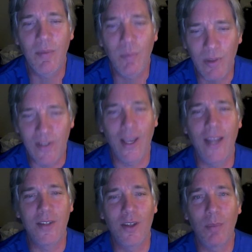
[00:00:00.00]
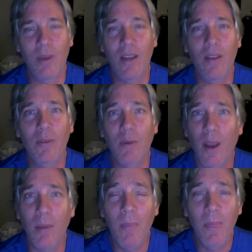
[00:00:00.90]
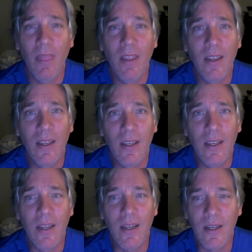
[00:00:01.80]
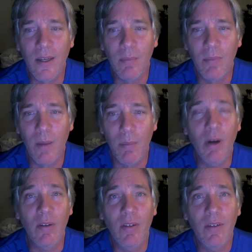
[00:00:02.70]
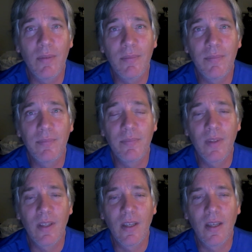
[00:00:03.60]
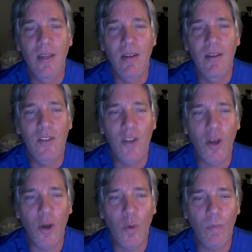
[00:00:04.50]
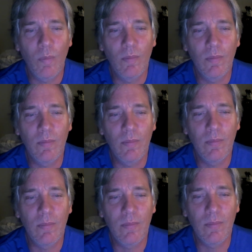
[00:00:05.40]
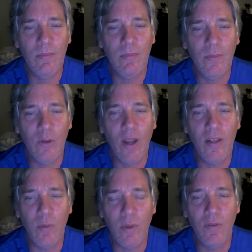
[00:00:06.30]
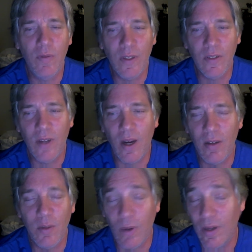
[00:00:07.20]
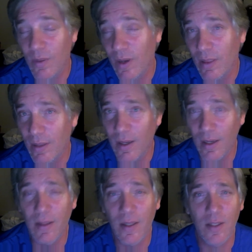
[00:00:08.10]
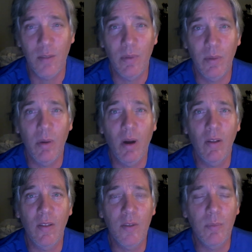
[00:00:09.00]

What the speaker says: Besides all my health crap, I'm burnt. So, granted, when you feel tired, you don't want to do anything, and I think that's a big part of this.